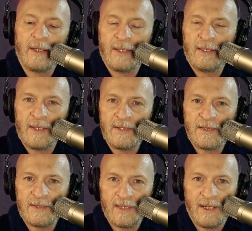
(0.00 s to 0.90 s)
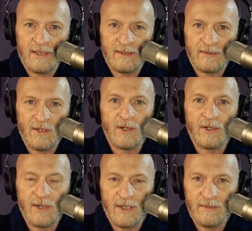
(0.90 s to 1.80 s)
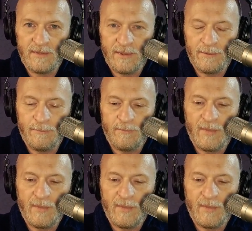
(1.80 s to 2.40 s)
in his longer interview.